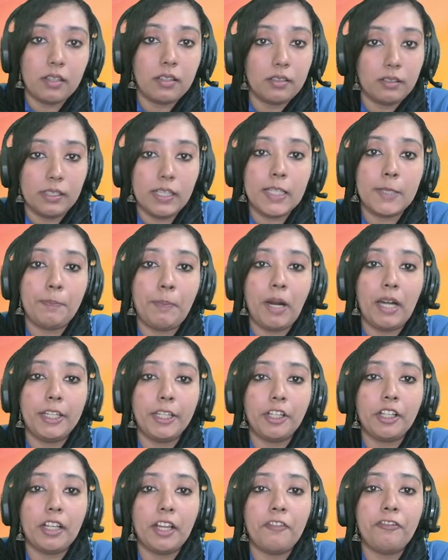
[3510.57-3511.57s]
this
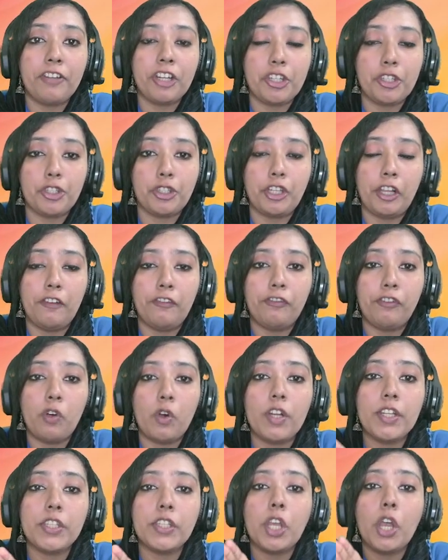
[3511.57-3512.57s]
particular frictional
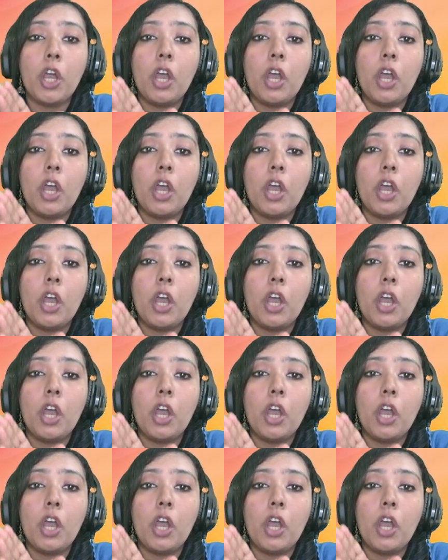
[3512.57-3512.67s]
force